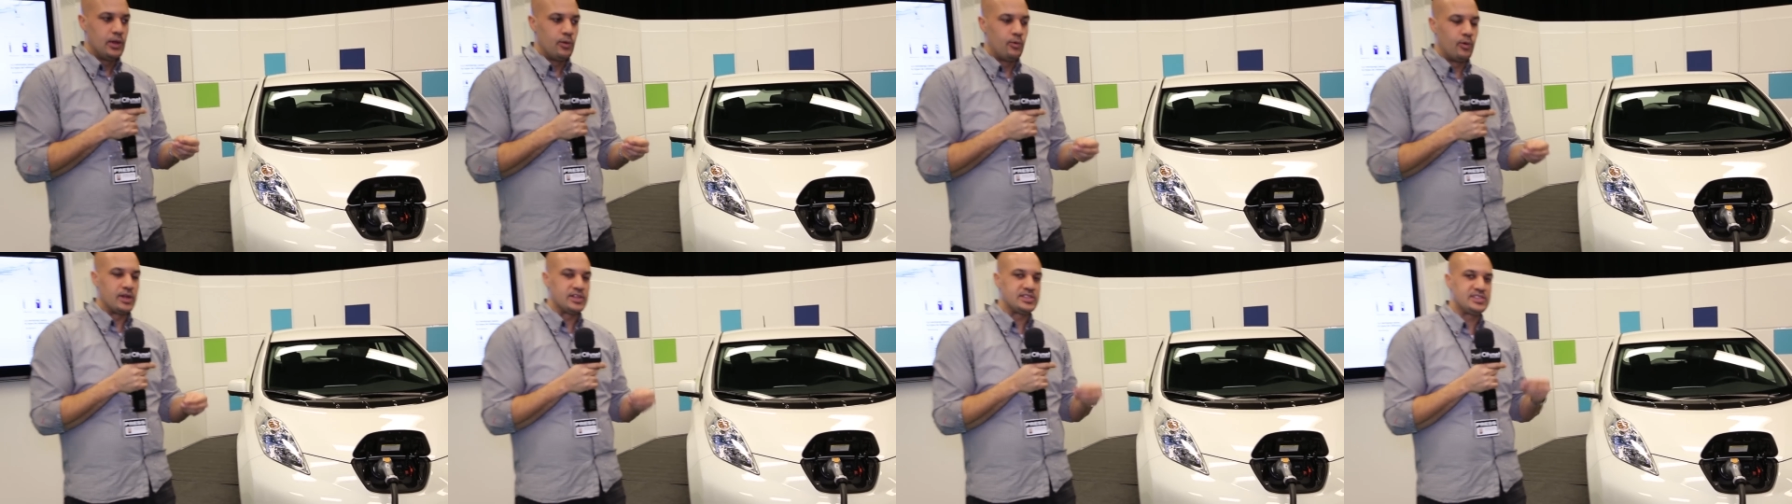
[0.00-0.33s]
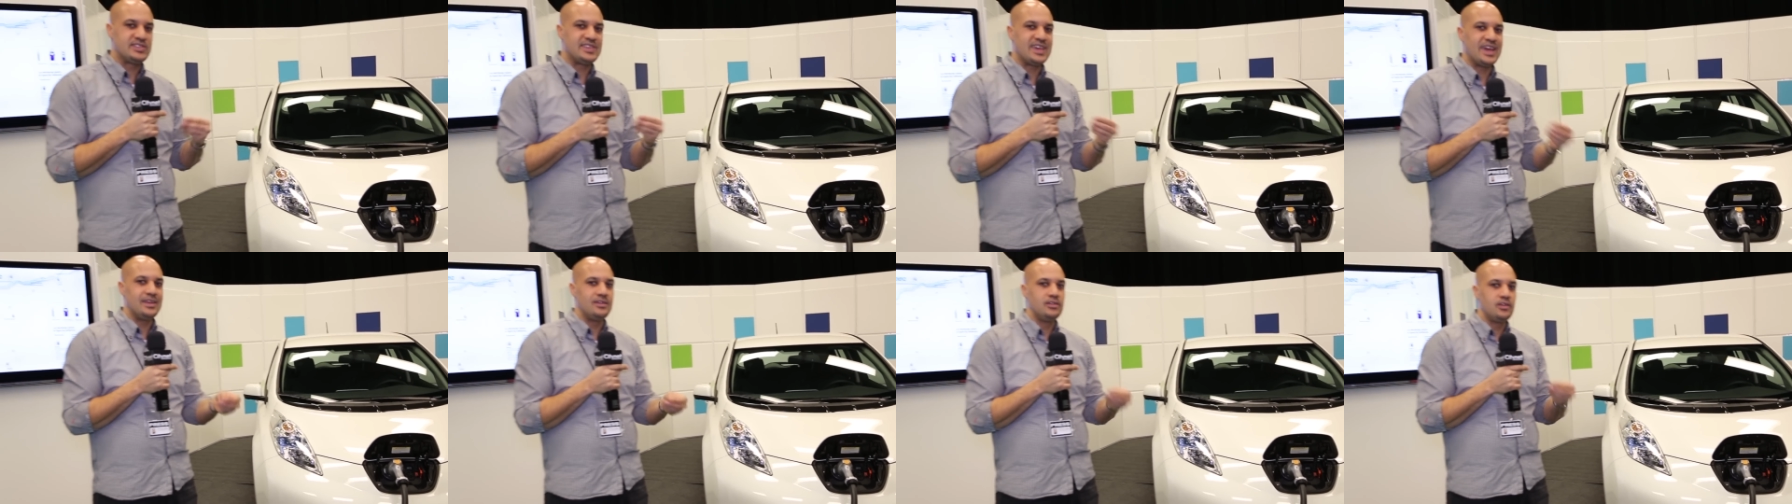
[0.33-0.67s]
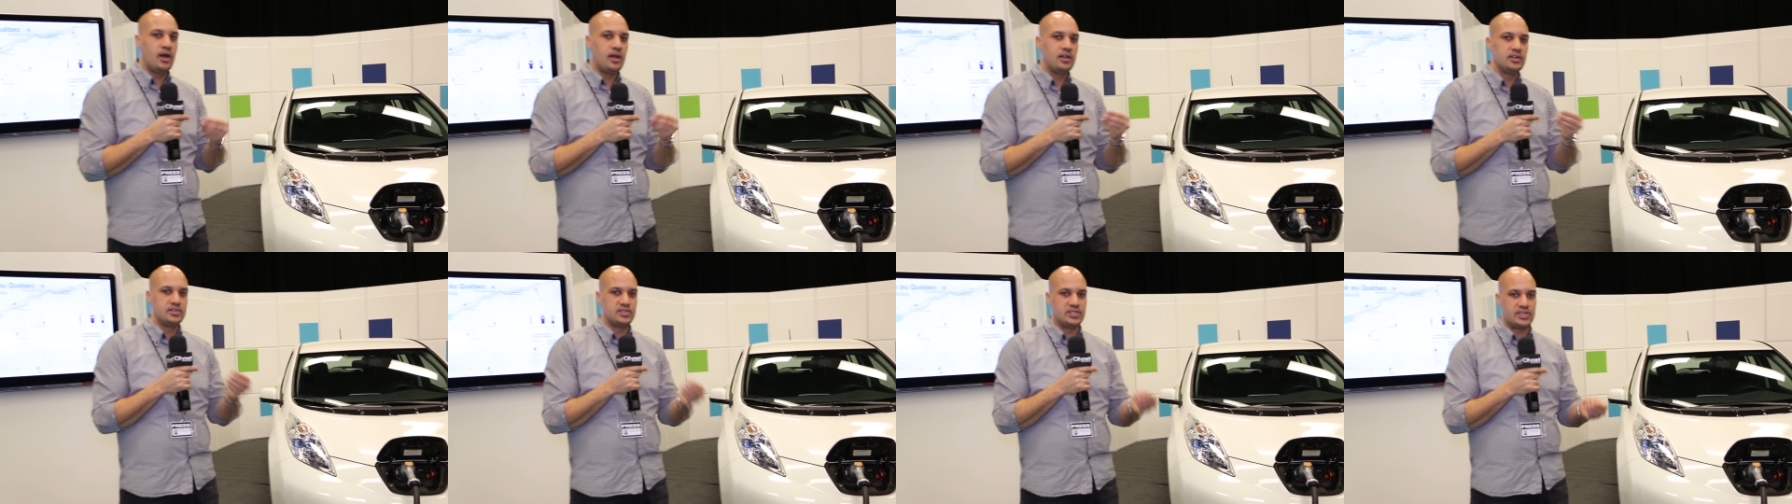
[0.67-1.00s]
well, it's ten
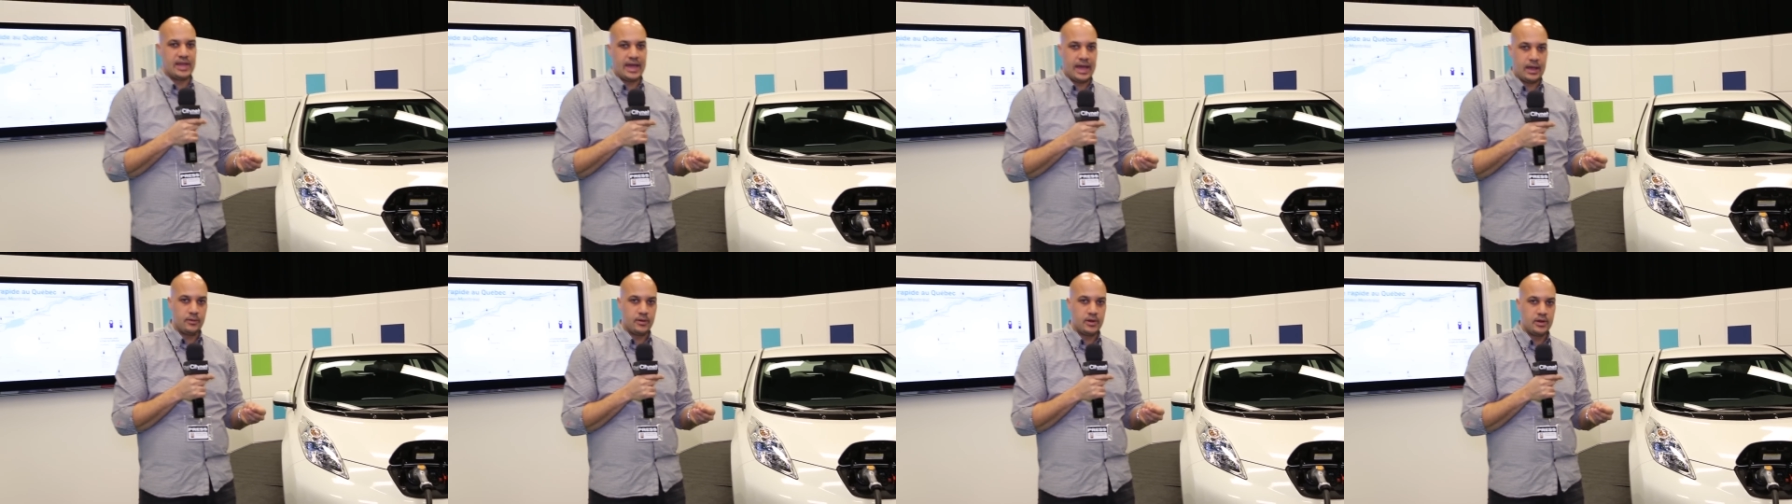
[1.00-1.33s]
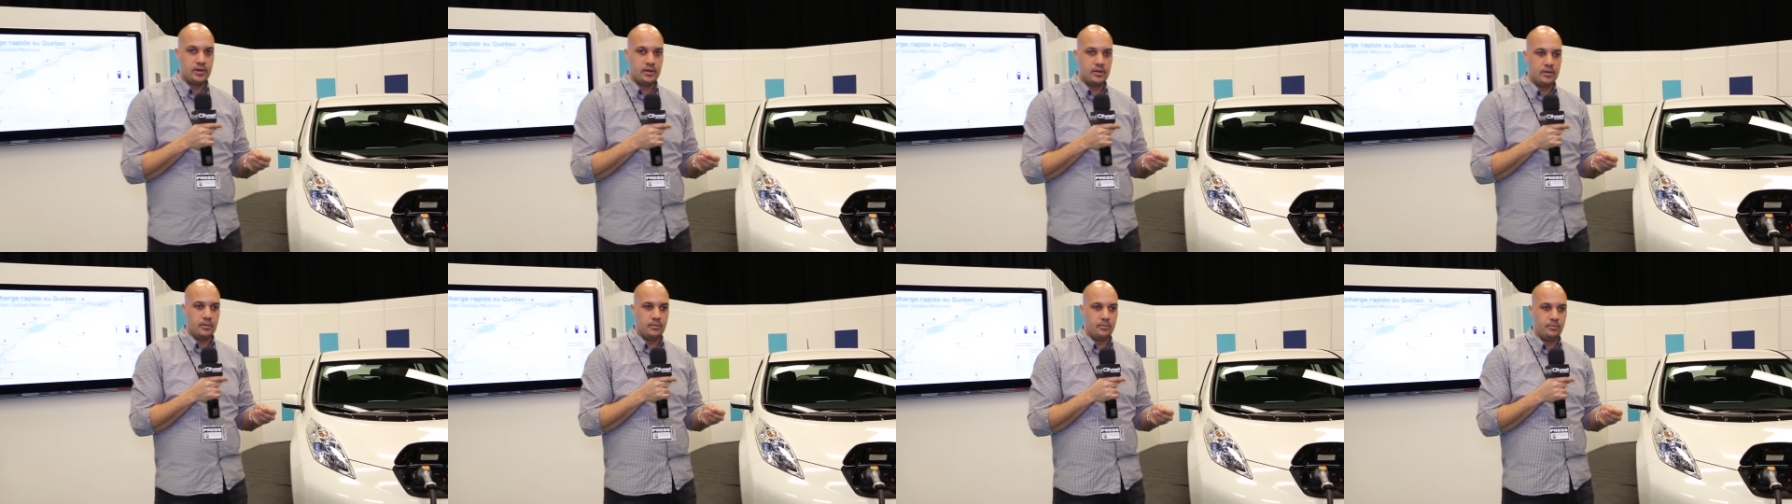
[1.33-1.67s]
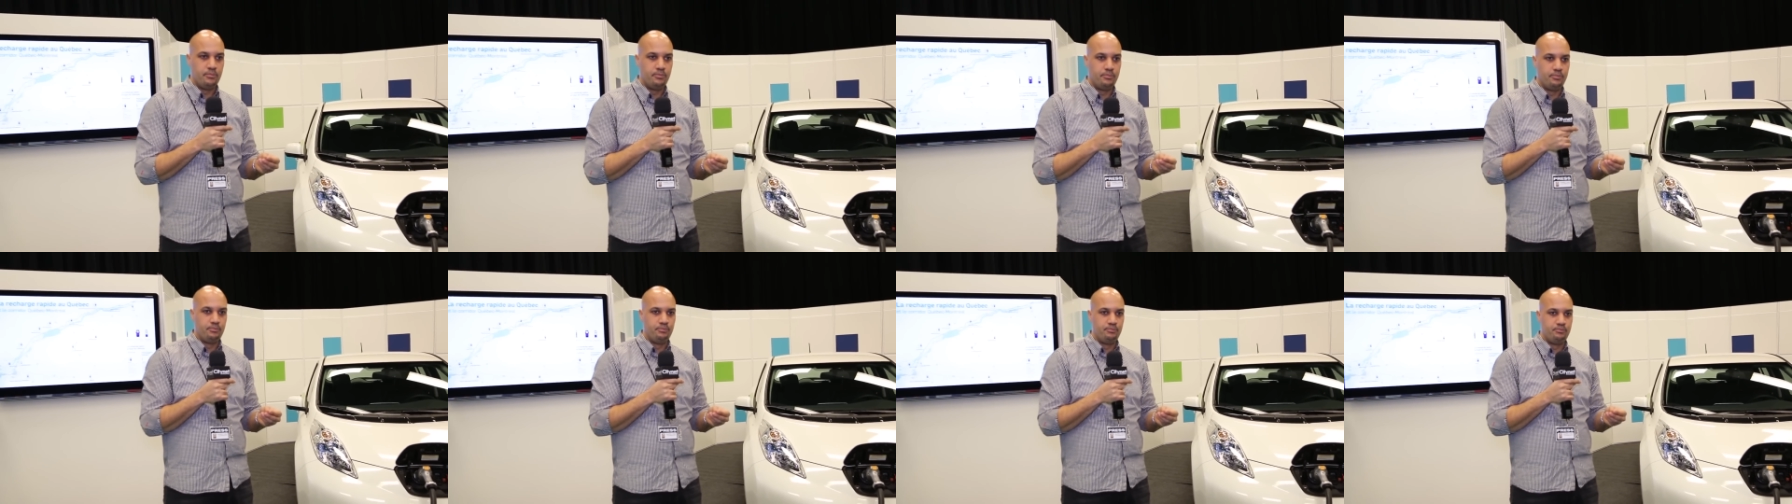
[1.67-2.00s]
dollars an hour
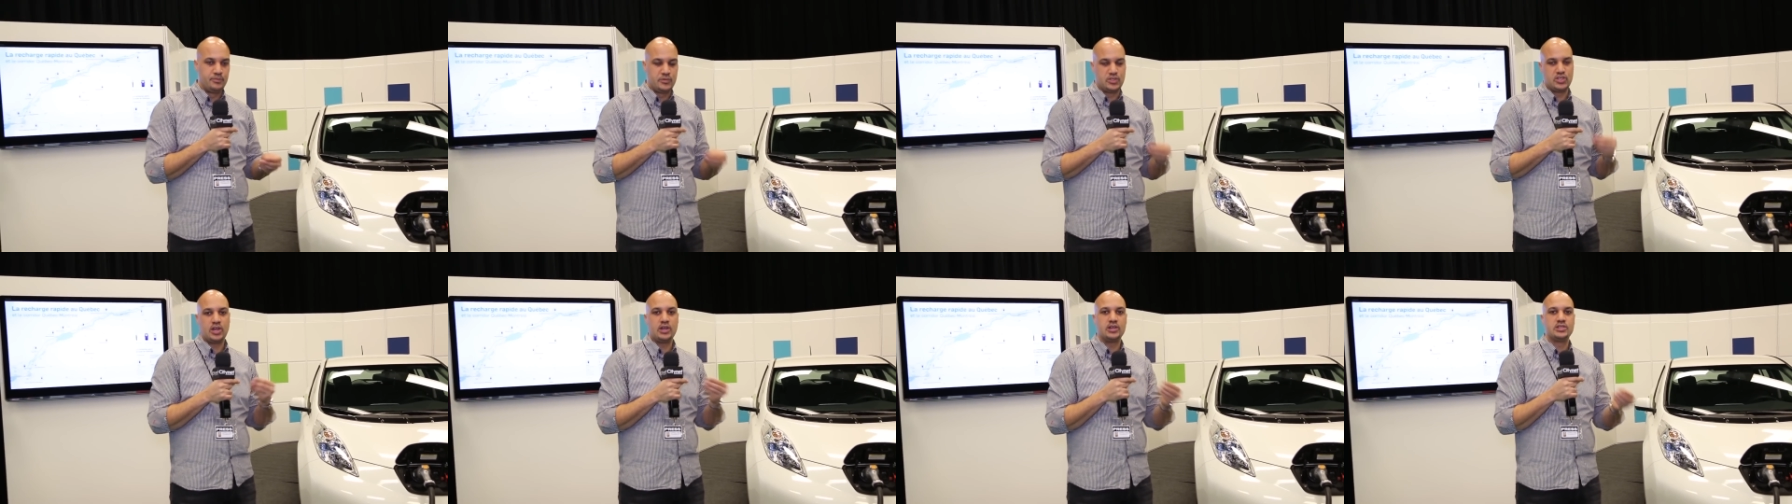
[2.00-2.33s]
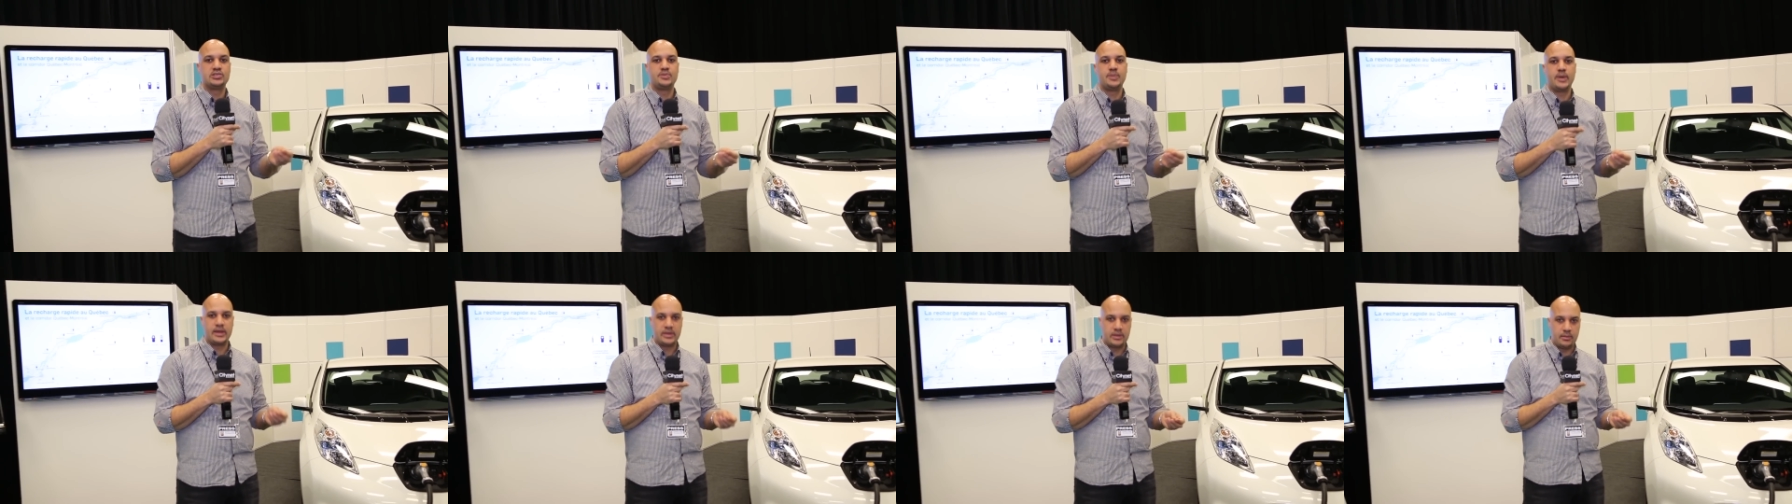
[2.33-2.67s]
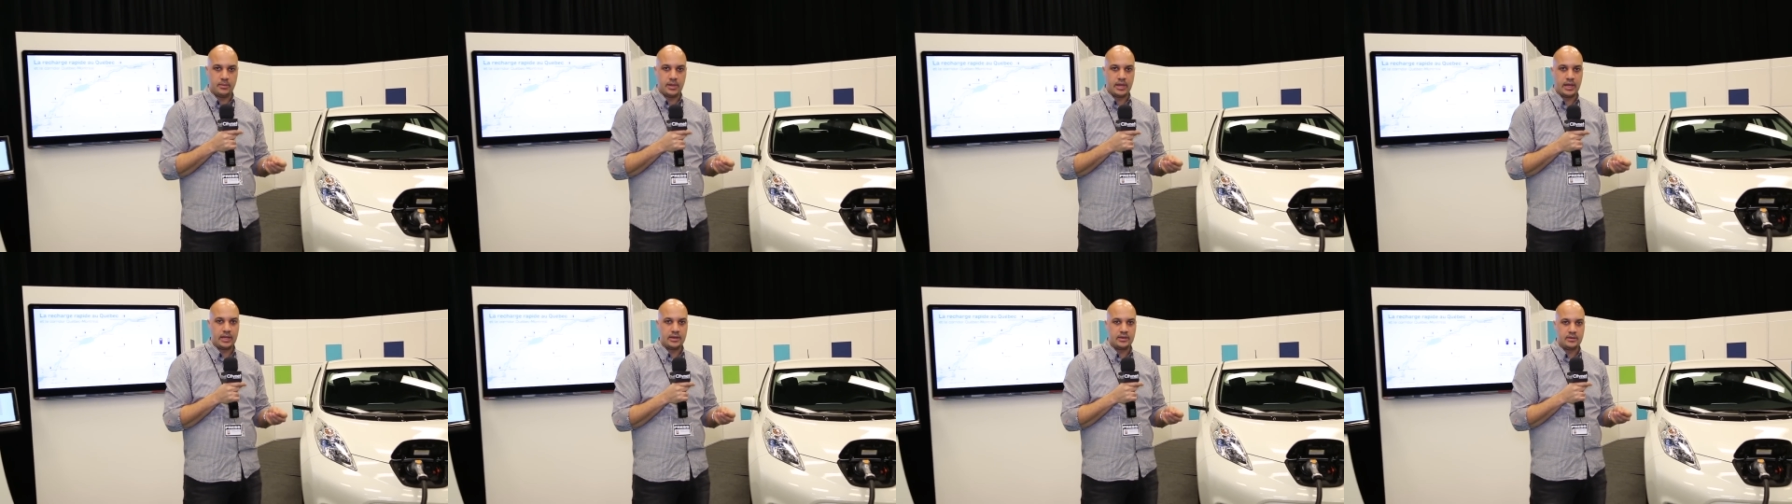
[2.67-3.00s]
charged by
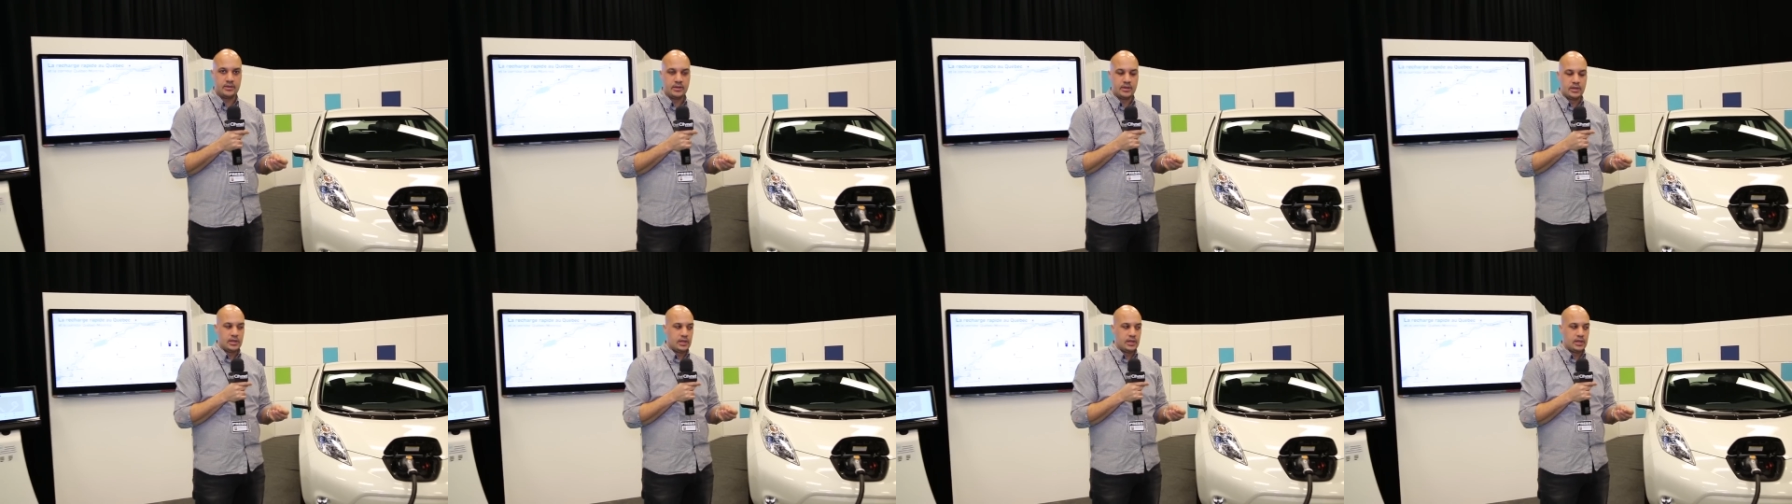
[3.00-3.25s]
the minute,